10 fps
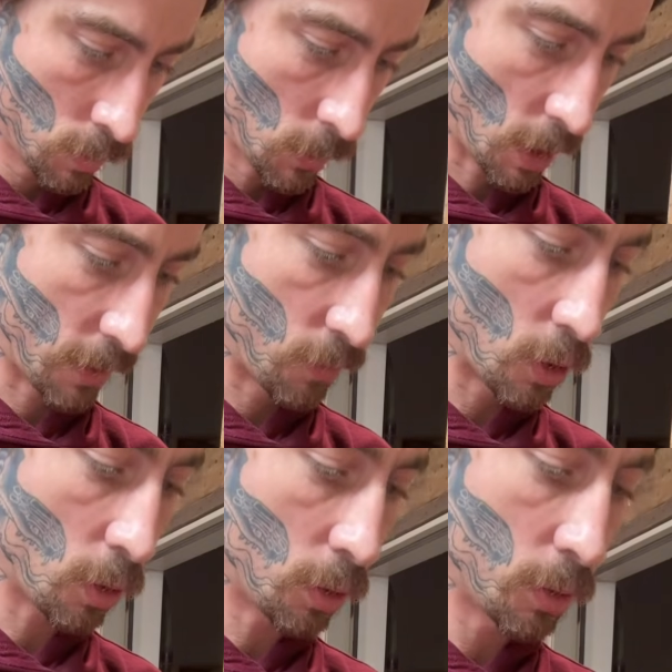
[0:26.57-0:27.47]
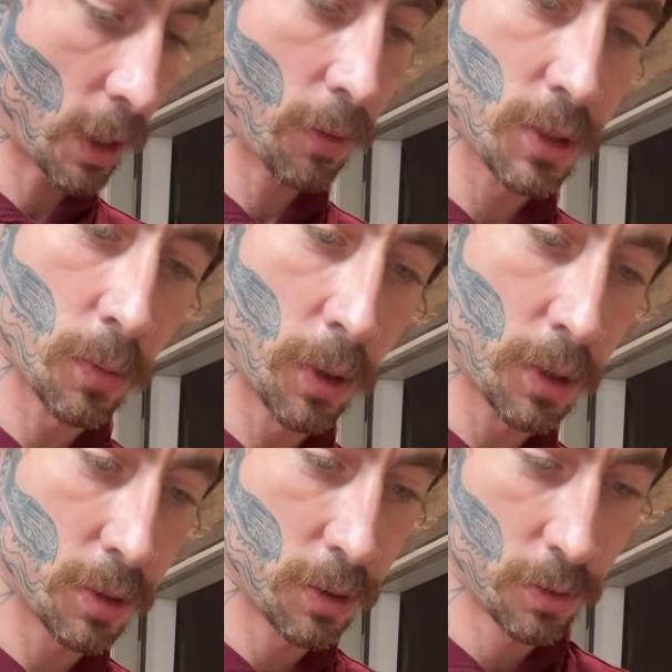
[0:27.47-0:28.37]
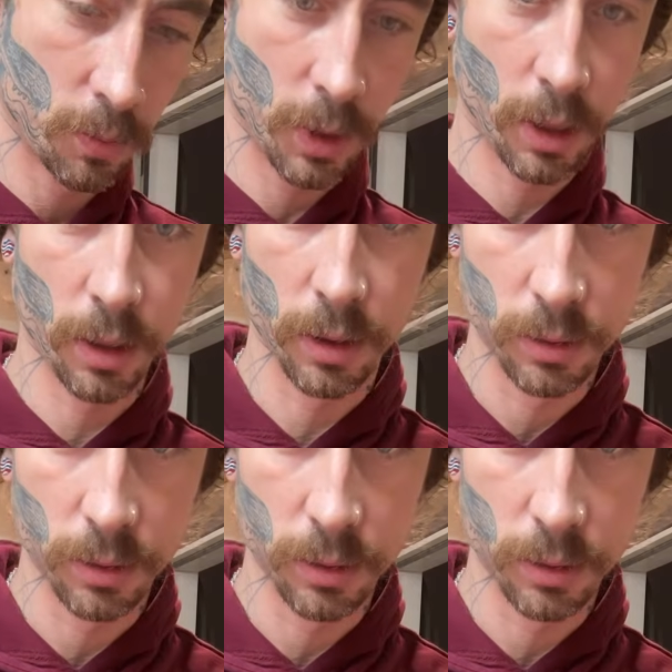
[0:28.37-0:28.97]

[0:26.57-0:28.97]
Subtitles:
I have no clue how this works. We got a